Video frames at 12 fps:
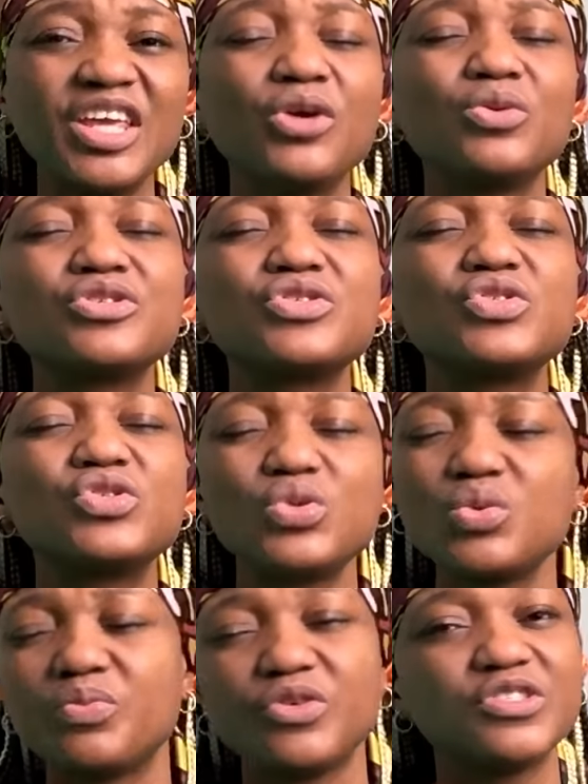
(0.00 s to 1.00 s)
He was
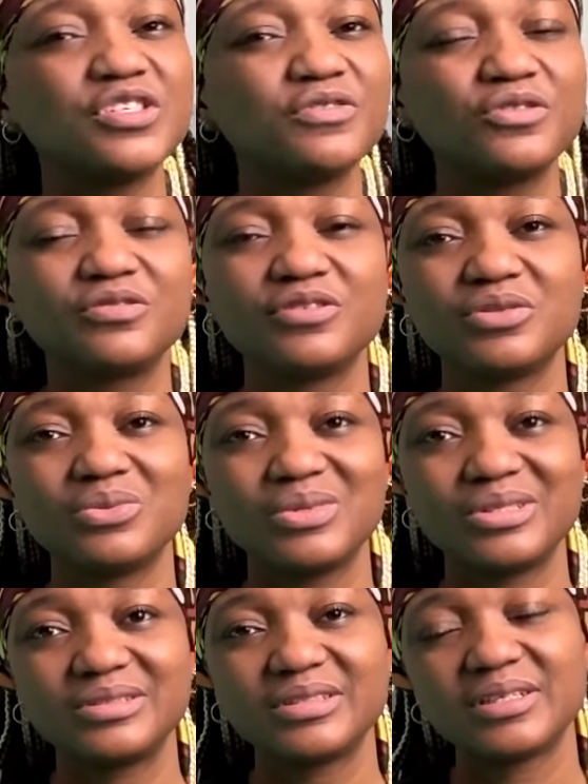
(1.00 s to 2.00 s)
too beautiful for the
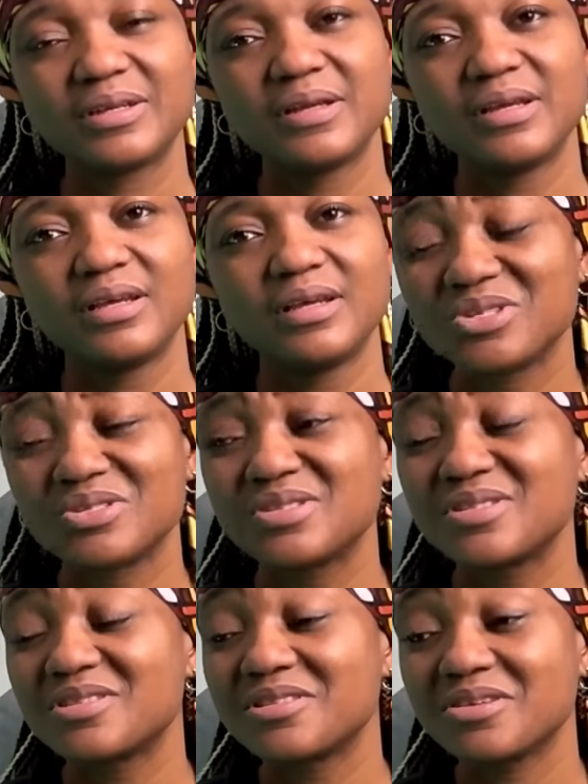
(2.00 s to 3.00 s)
world. What a
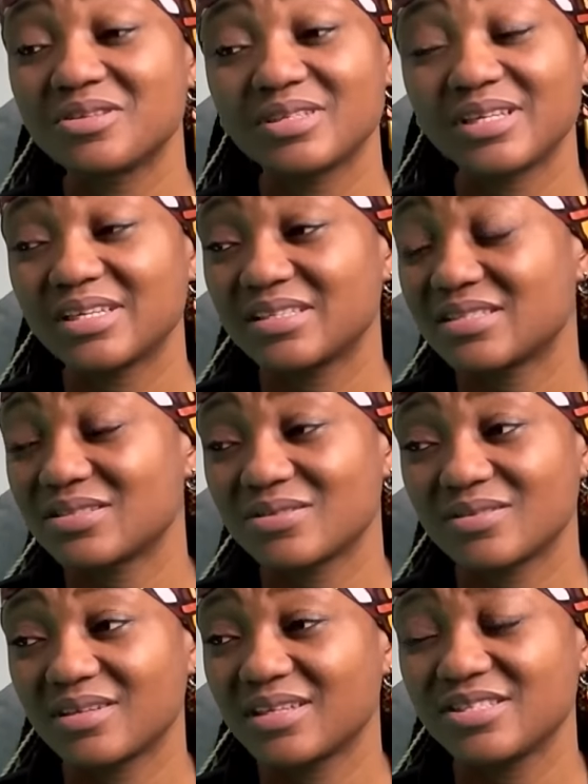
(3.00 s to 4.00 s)
stunning
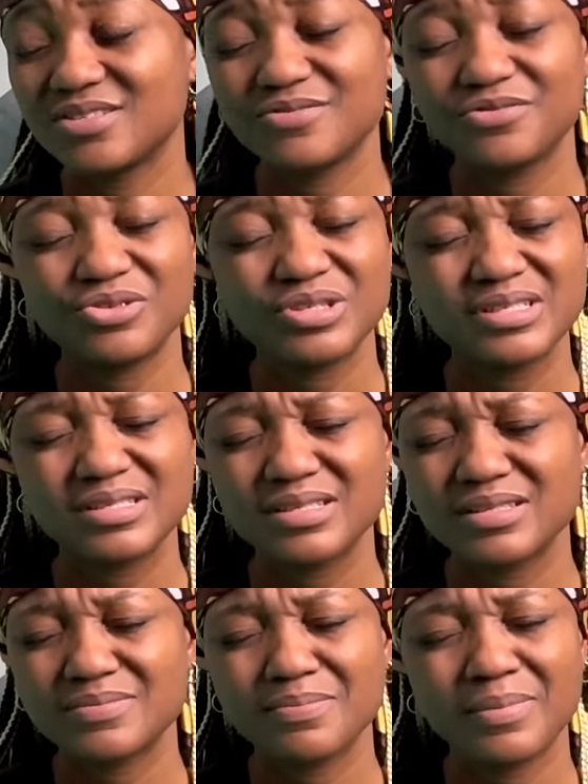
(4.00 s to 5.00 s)
song. His voice
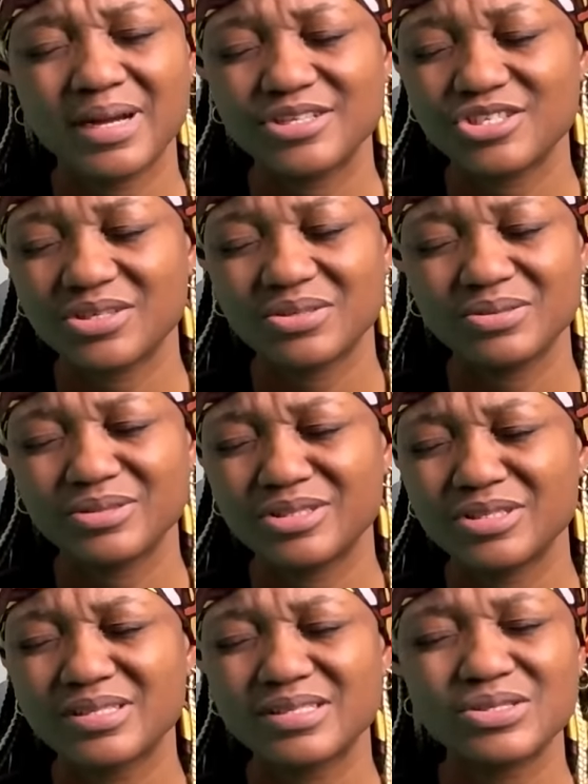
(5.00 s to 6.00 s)
is magical.
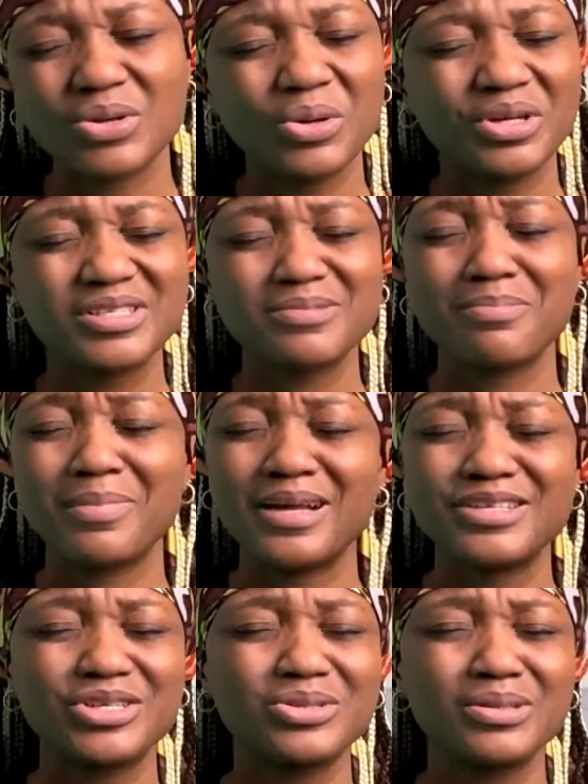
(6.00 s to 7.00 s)
The song is
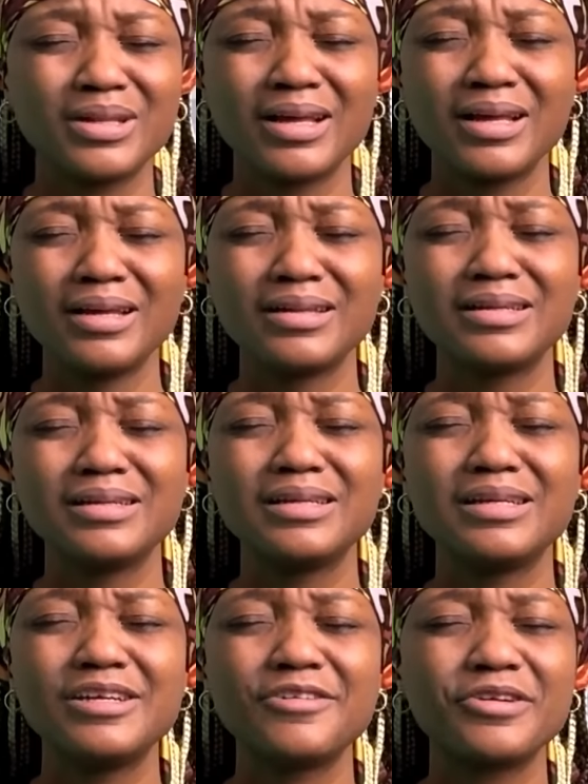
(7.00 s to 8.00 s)
magical. The
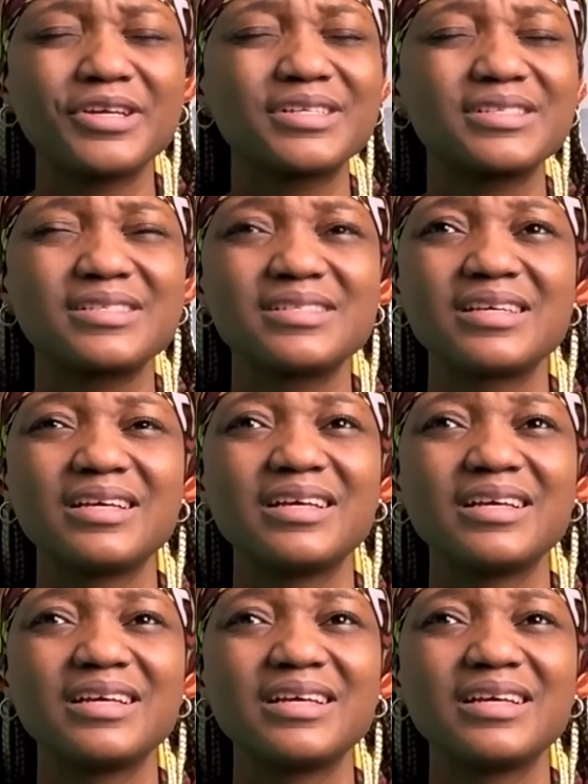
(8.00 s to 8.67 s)
lyrics